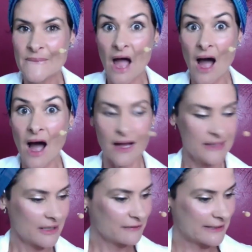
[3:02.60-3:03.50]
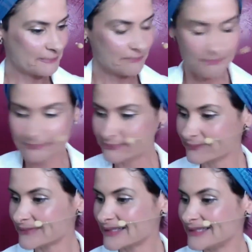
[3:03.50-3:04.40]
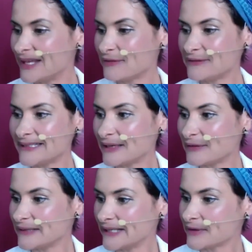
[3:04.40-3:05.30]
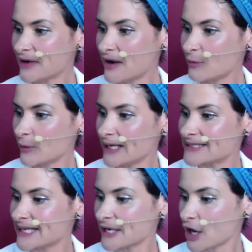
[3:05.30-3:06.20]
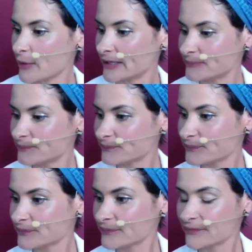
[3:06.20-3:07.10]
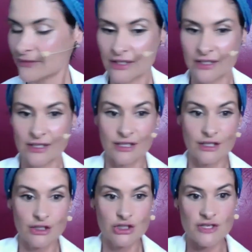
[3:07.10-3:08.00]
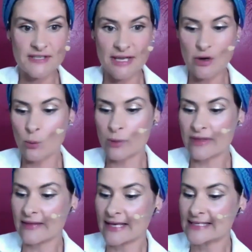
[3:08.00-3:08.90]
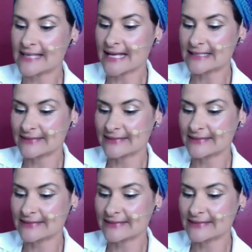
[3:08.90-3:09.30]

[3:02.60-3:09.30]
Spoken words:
Ah, lovely, lovely, lovely. Can't wait to get going. Just get on with it, they said.